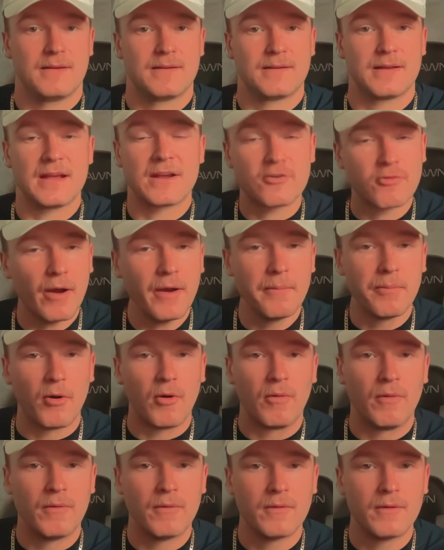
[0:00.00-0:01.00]

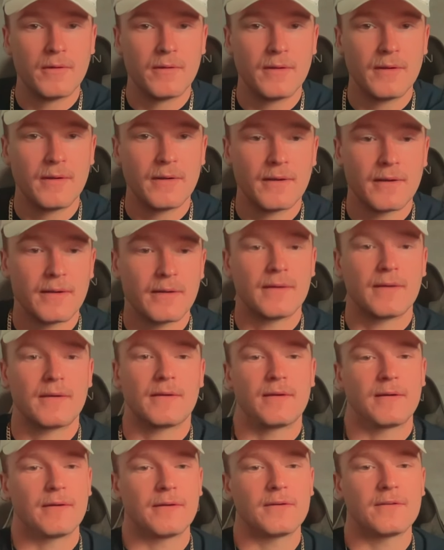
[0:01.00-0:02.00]
Incredible.
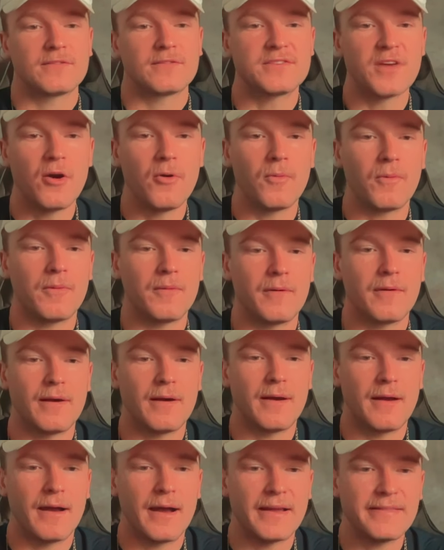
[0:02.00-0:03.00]
So
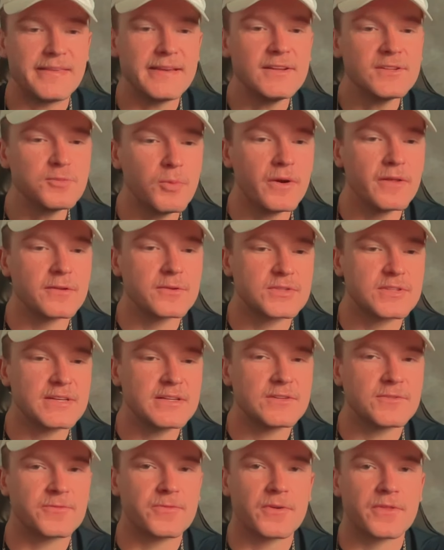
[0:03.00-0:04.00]
I think it's one of those
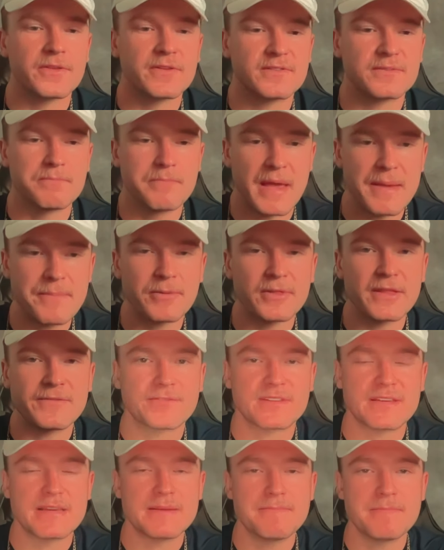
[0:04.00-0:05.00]
things for this Maple Leafs
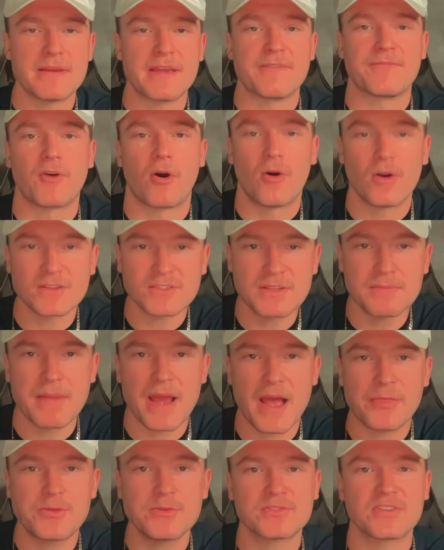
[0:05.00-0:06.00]
team. If Auston
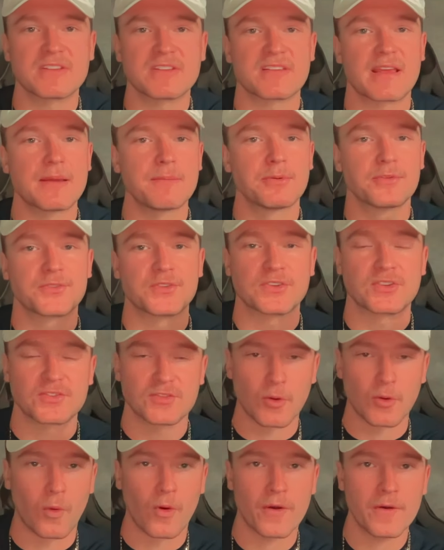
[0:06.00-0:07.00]
Matthews is able to
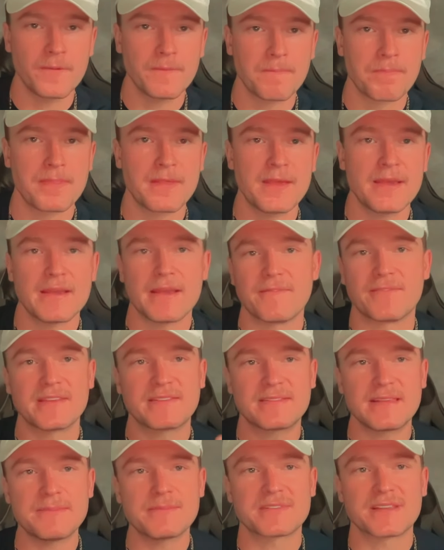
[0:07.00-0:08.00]
score, if this
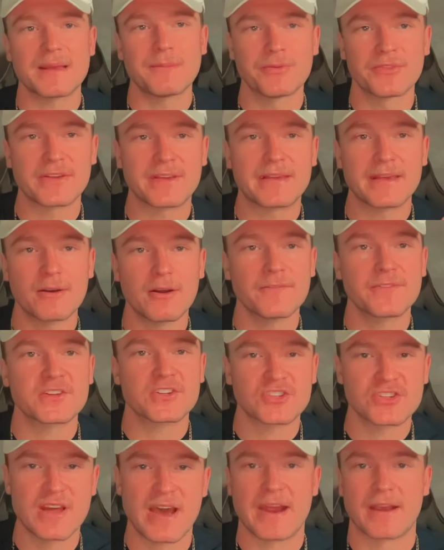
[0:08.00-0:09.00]
team is able to get off the
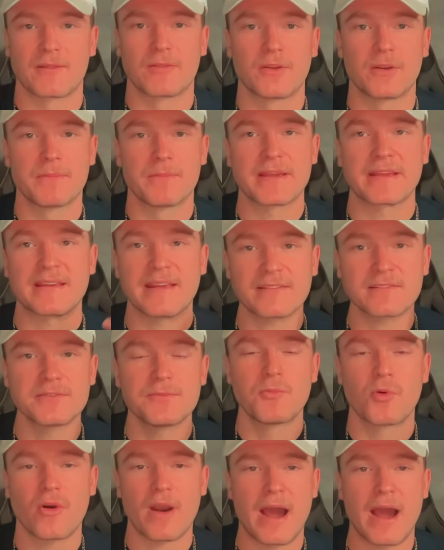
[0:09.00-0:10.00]
schneid a little bit, get some
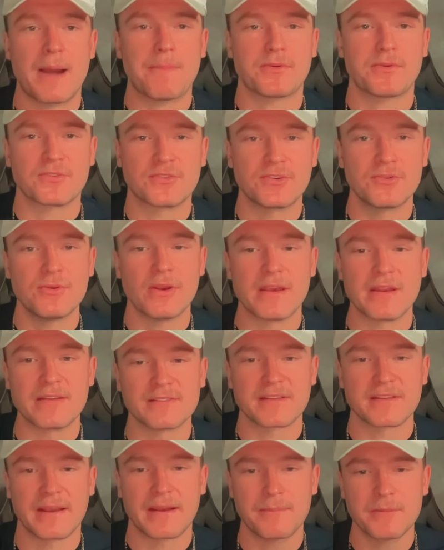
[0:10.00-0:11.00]
more
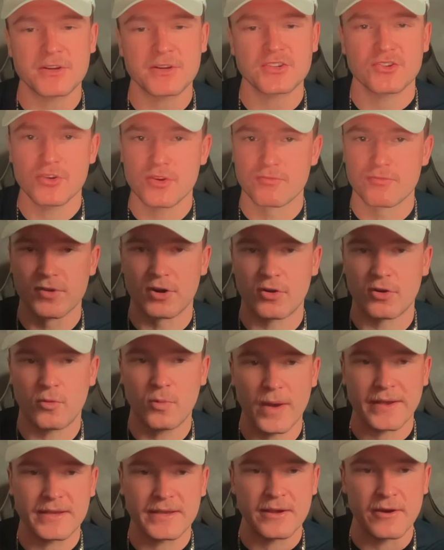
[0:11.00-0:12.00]
opportunities, and I'm going to show you real
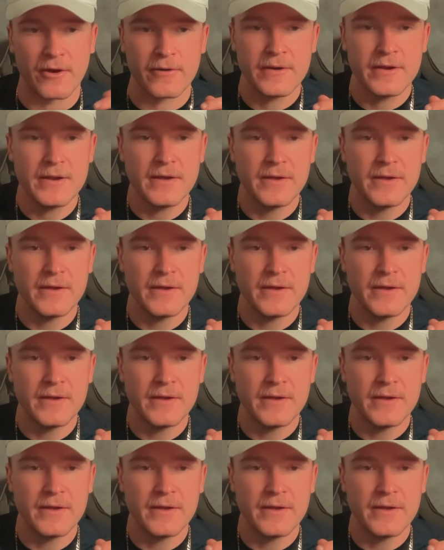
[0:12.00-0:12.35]
quick here.